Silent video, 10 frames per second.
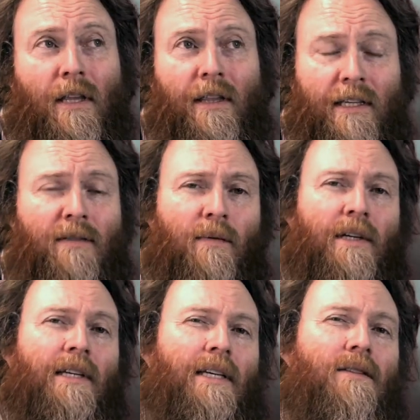This
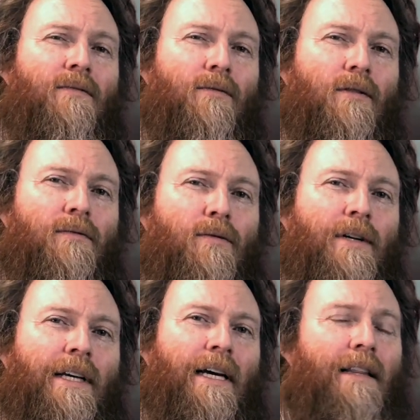one is
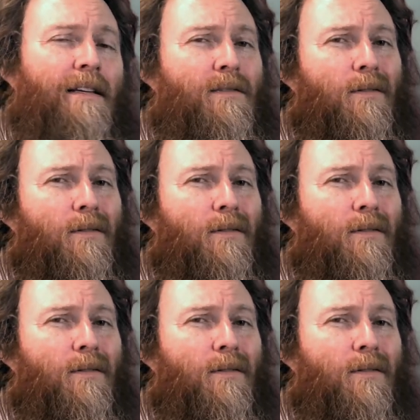440, and this